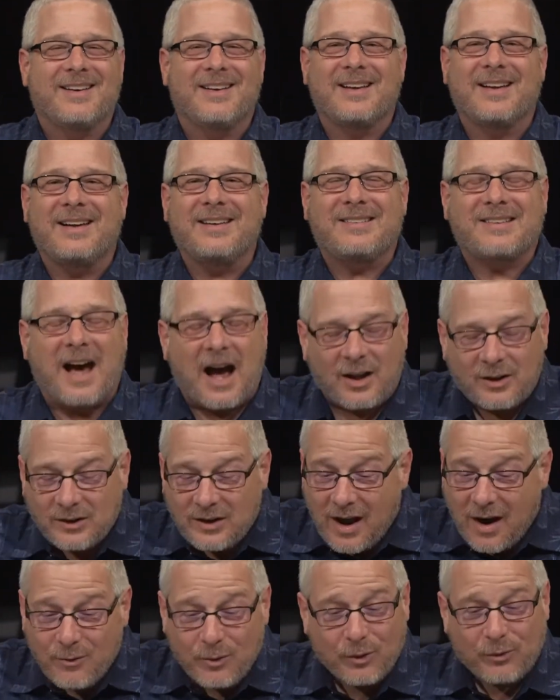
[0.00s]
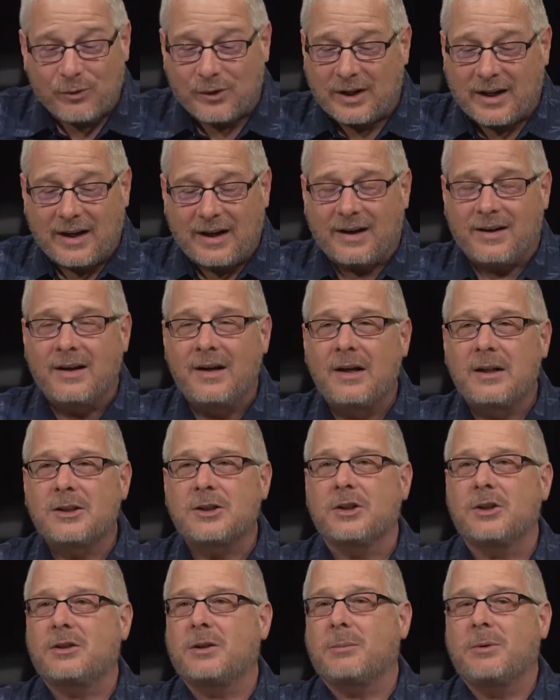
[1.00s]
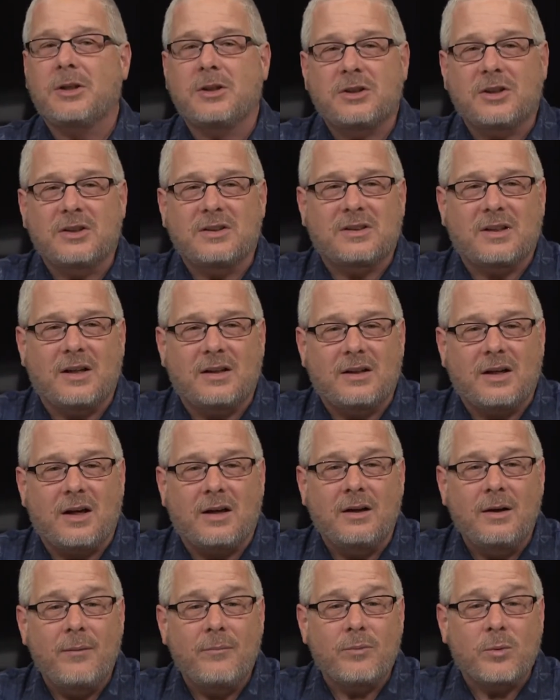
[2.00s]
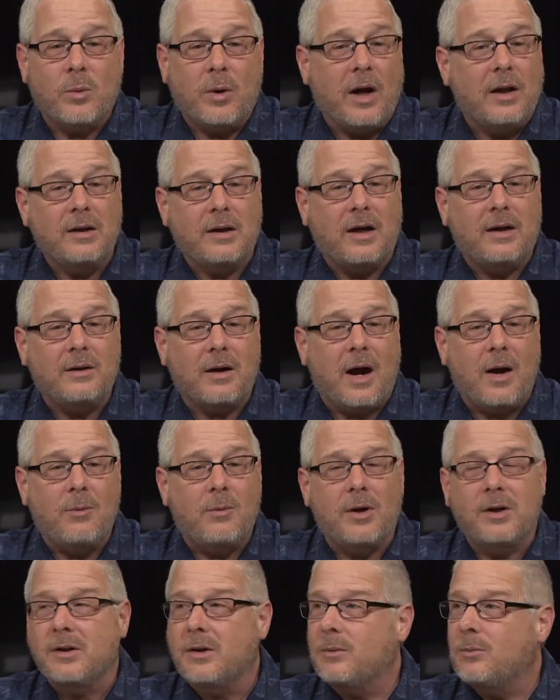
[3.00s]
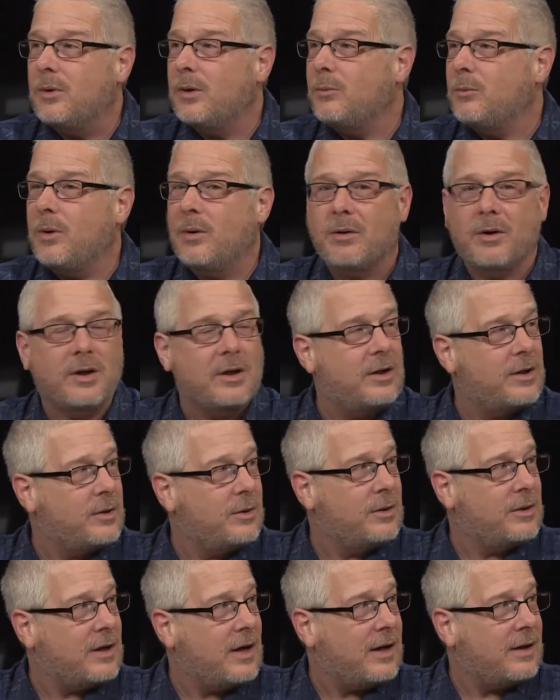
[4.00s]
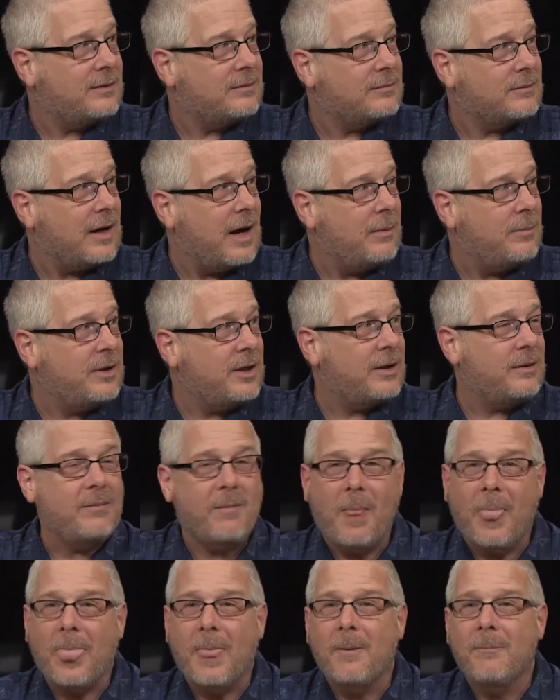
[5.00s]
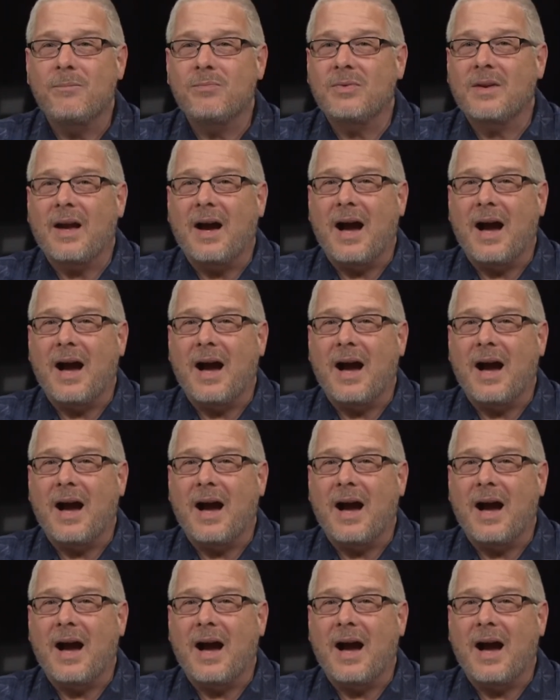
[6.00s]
Lisa, I'll never forget. She looked at me and she said. Uh, well, I, I wondered when we were going to do that. I mean, oh, uh, God.